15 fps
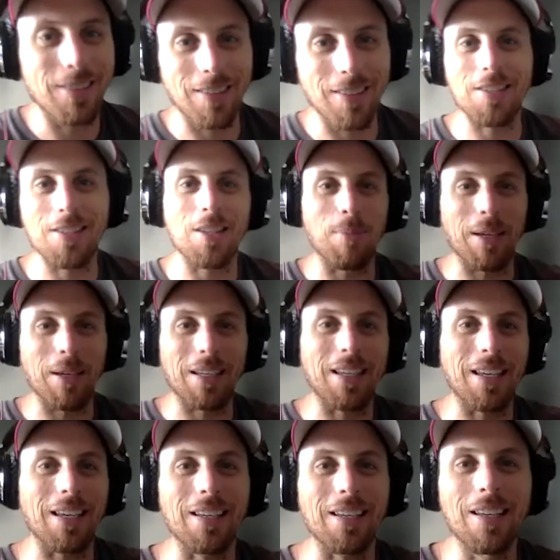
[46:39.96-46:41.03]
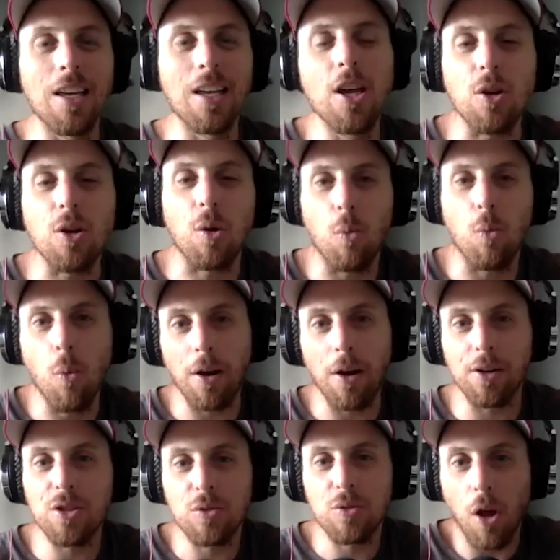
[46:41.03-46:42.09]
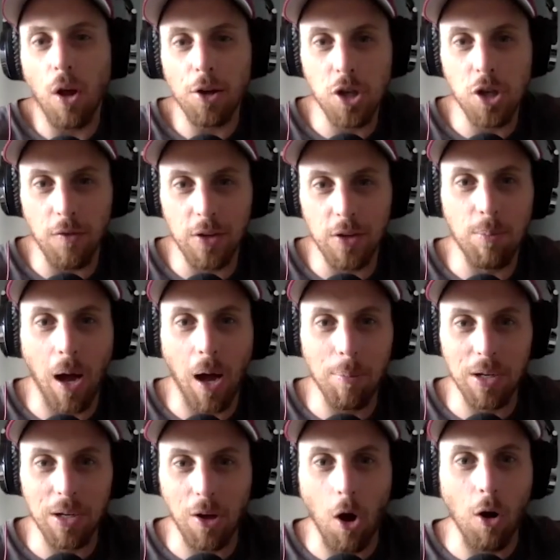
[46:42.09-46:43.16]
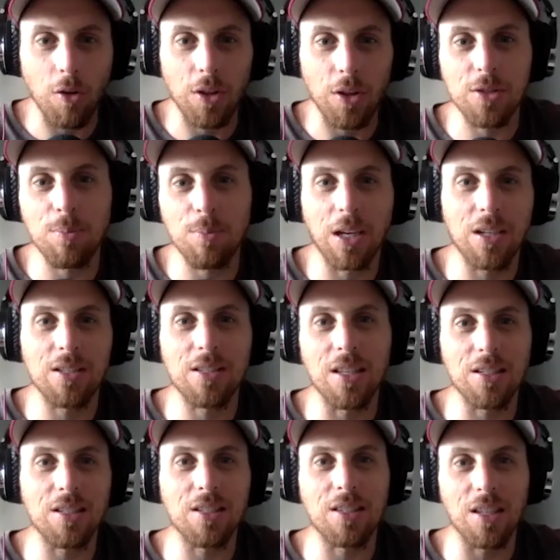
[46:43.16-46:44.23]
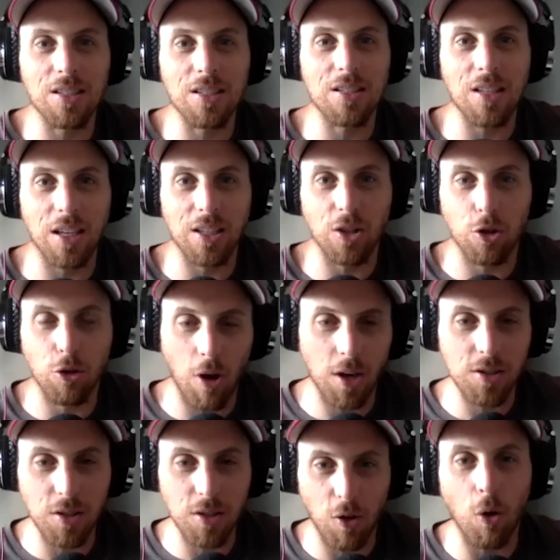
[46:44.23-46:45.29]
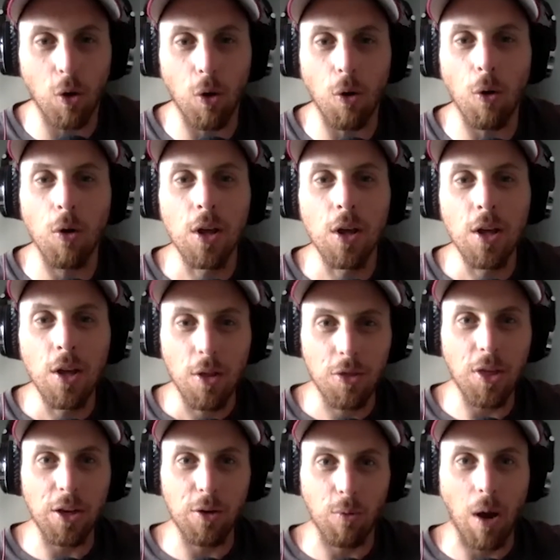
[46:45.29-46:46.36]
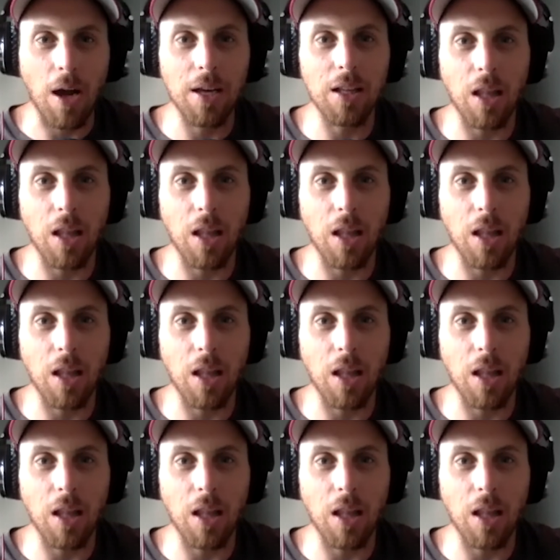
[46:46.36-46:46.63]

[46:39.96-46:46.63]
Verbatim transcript: That's the big key. So where does longevity pop into all of this? Because this is like the crux of the whole thing, right?